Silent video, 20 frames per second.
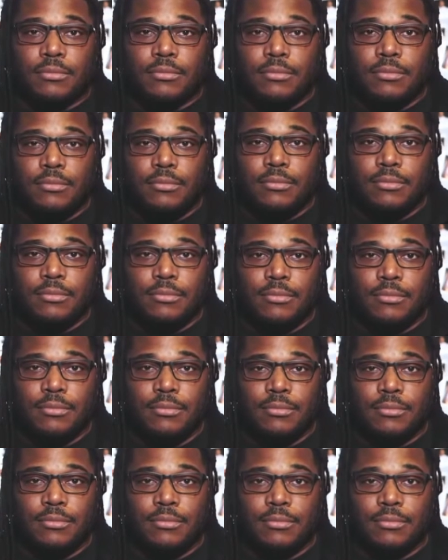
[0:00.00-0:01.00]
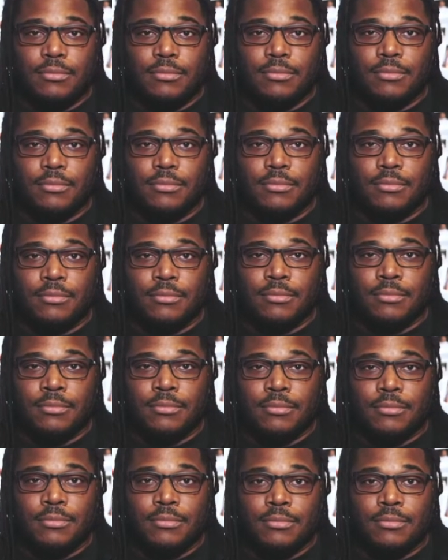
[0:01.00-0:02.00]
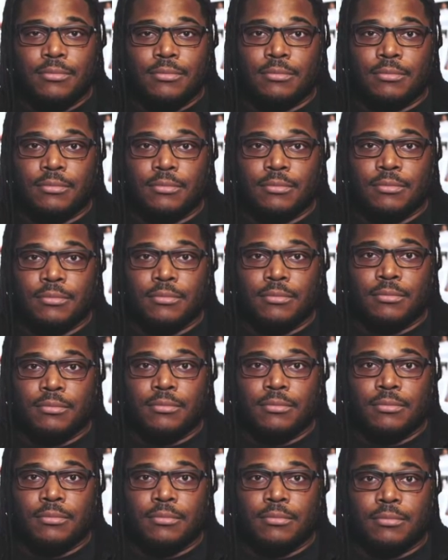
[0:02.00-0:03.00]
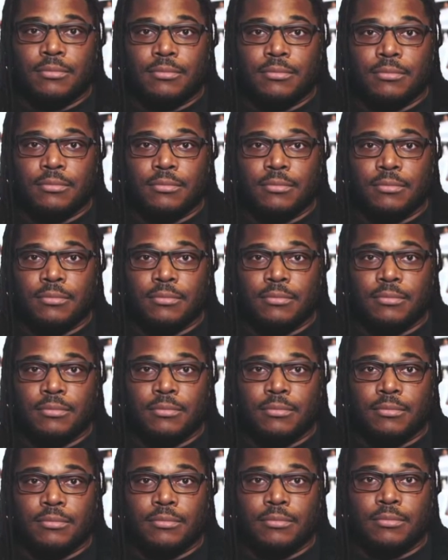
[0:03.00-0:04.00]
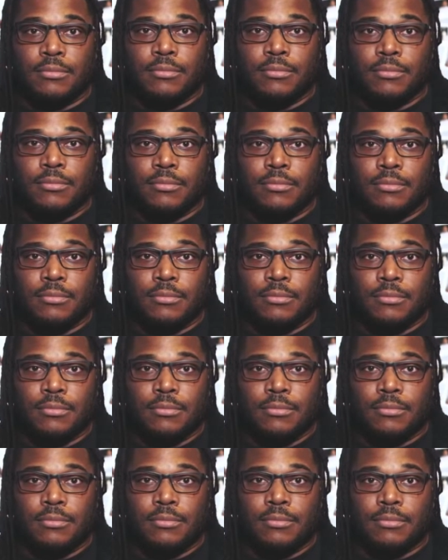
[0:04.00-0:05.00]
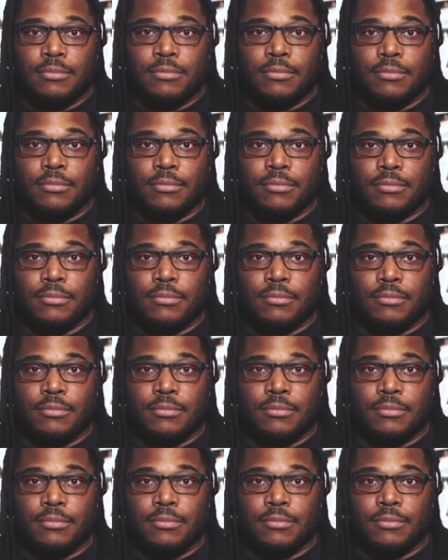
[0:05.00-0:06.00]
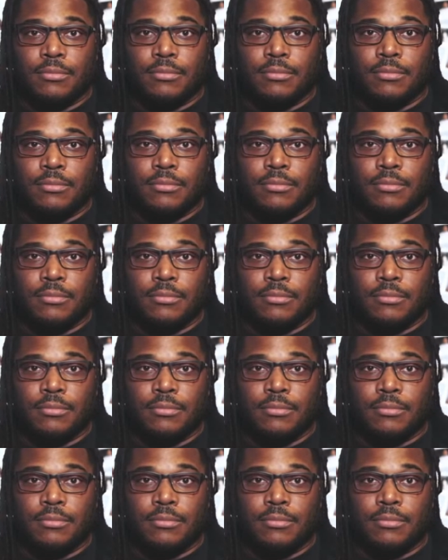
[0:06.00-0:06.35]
[no speech]